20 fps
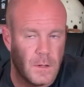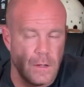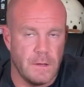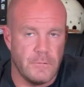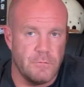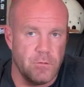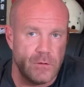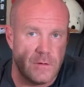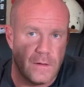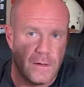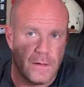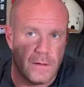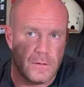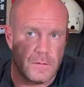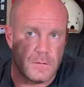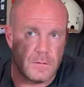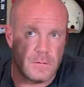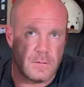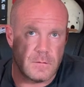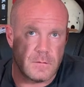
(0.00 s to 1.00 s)
if you
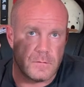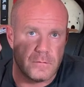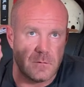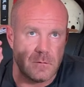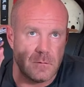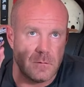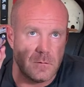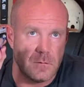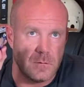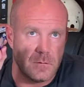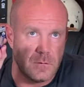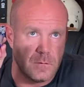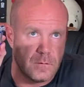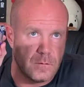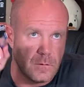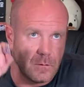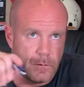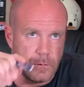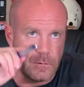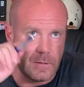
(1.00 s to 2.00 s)
take
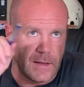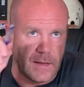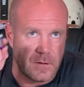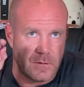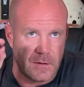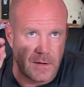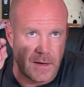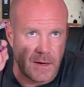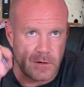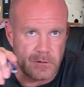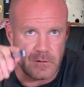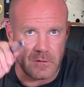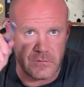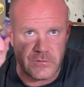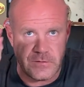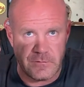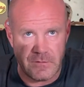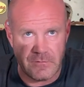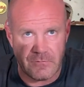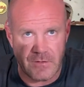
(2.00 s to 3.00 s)
that text of
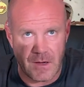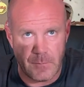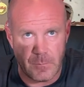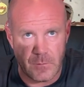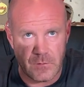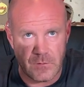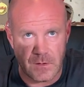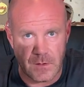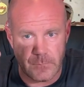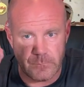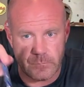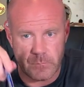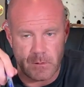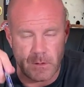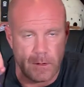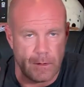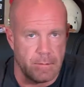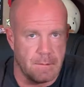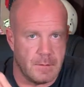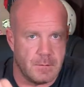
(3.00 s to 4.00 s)
75%,
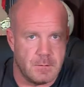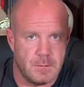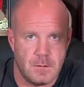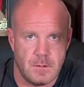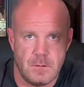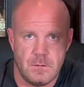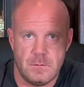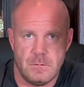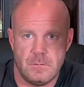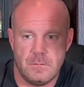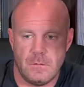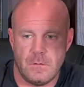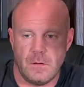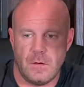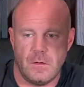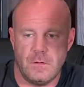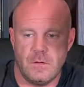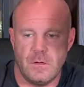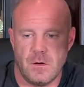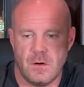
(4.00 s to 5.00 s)
and then
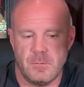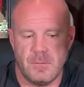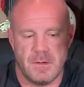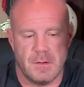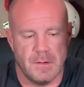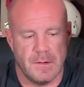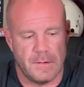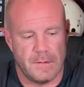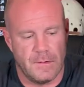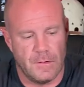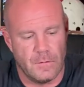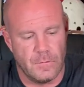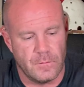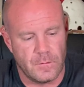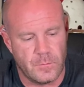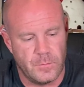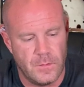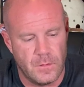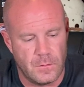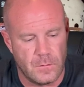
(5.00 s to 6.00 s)
you heard me clicking here on the
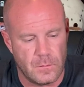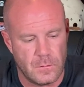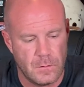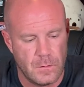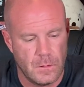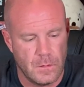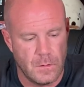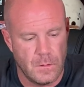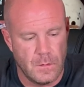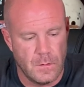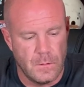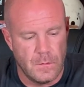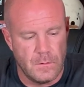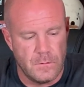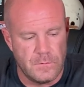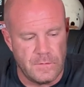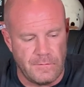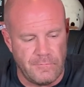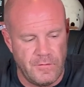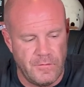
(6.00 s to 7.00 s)
computer,
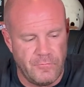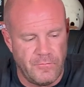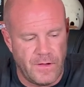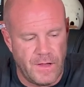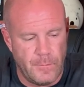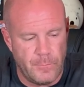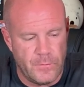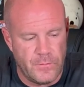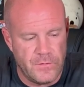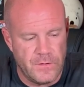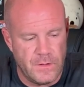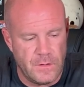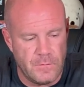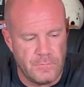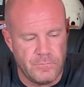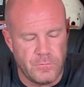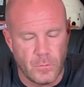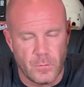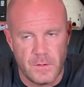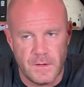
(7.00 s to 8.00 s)
75%
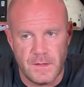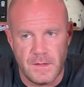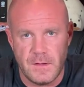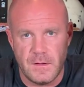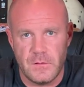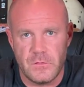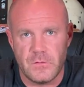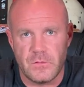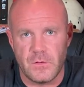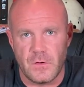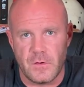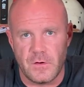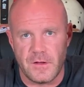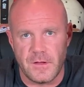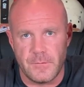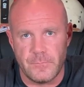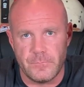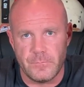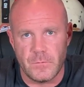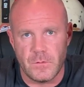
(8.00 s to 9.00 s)
of 40 is
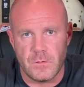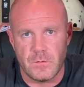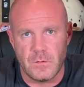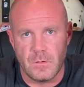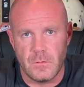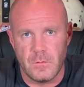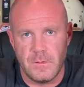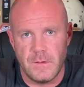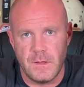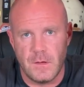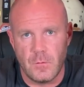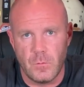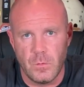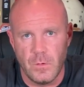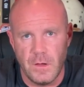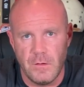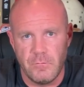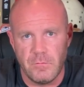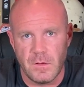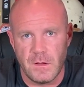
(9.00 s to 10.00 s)
30. So the
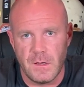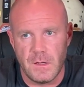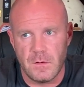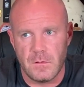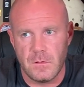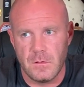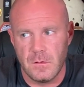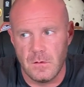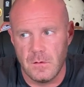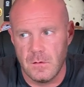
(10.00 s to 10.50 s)
equivalent